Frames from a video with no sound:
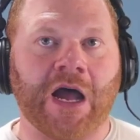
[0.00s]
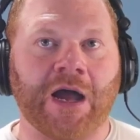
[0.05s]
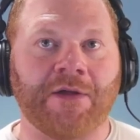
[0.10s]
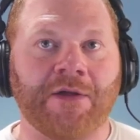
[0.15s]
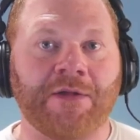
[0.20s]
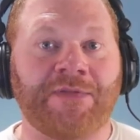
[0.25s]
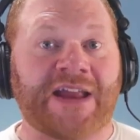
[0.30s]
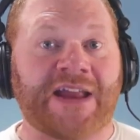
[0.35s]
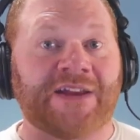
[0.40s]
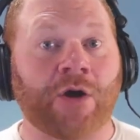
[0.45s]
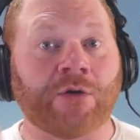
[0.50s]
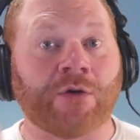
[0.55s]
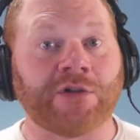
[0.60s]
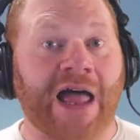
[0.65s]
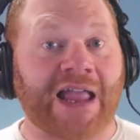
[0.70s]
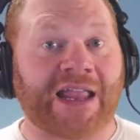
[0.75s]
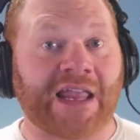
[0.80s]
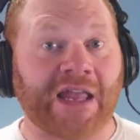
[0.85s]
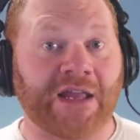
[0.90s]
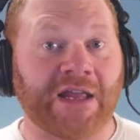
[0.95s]
They don't
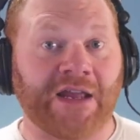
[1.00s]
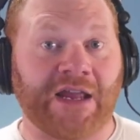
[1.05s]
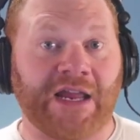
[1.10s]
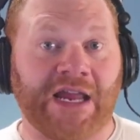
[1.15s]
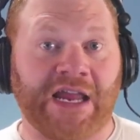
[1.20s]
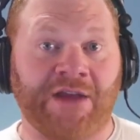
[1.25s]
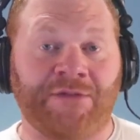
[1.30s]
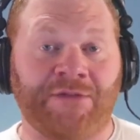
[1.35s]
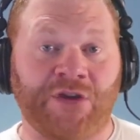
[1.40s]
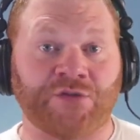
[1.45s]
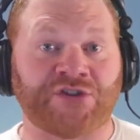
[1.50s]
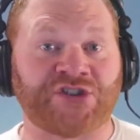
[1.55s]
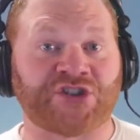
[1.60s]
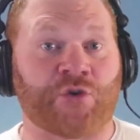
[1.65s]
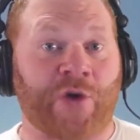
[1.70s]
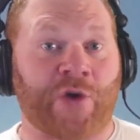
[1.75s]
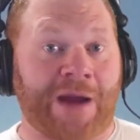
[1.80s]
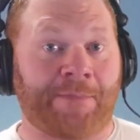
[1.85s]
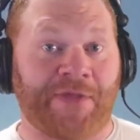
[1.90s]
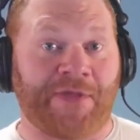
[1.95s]
like if you
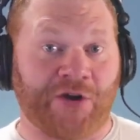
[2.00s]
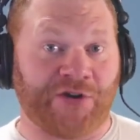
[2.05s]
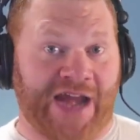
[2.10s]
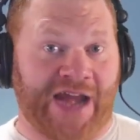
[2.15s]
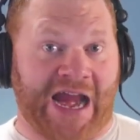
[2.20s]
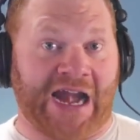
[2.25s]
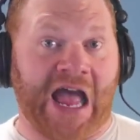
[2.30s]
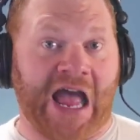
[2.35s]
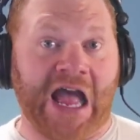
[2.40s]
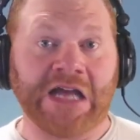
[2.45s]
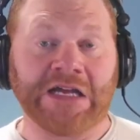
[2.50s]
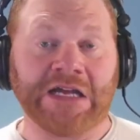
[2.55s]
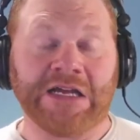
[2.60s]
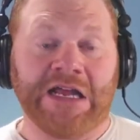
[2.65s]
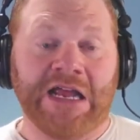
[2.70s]
scrape their data,